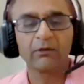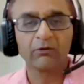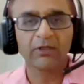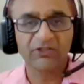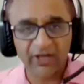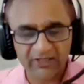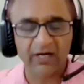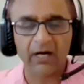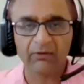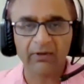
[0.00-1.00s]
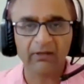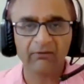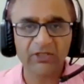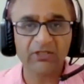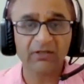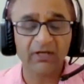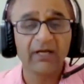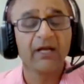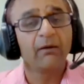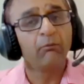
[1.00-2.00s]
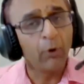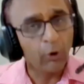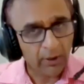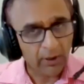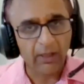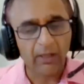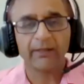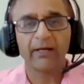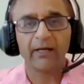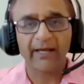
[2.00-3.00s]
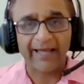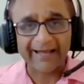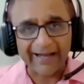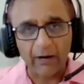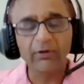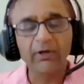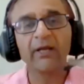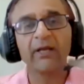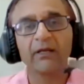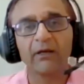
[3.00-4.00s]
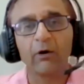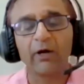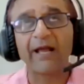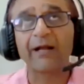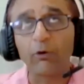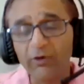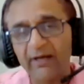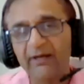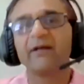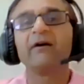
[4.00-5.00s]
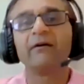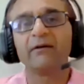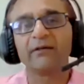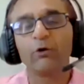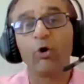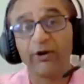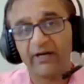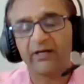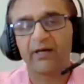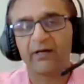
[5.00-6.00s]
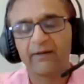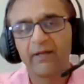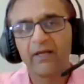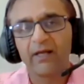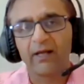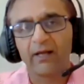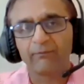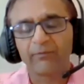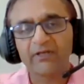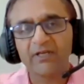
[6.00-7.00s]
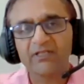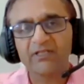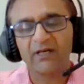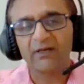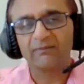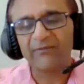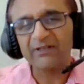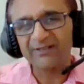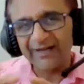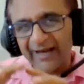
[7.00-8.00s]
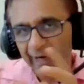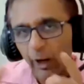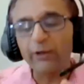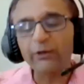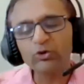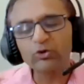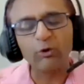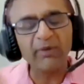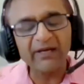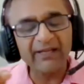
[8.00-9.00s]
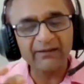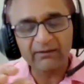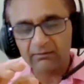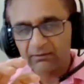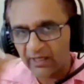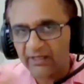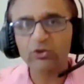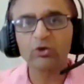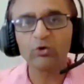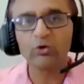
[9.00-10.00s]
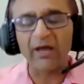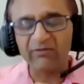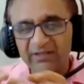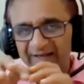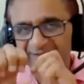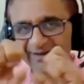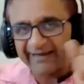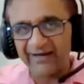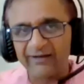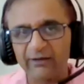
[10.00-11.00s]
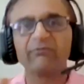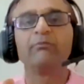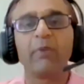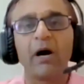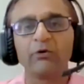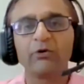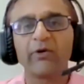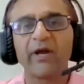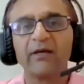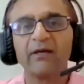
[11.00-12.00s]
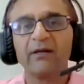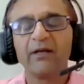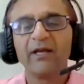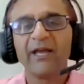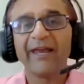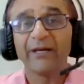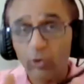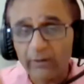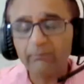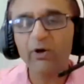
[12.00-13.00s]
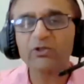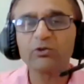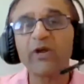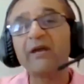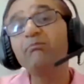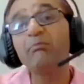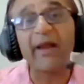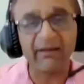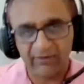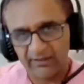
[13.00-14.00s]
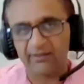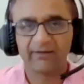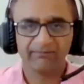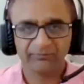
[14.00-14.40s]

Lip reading: the Sage accounting, which is more like accounting or accountant oriented. It doesn't allow you so many things to do. Everything is like kind of bound together. In QuickBooks, you can play with it.